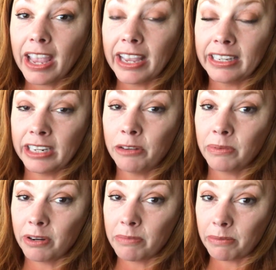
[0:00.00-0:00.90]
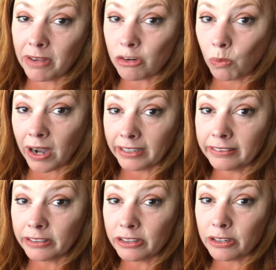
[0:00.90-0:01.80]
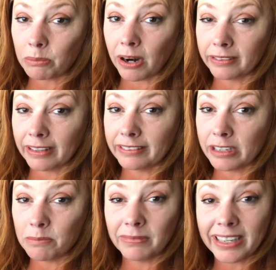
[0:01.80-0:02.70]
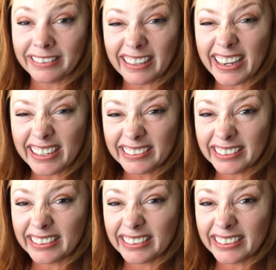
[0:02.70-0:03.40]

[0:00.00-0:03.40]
and it would have been much wiser to process him, like, say,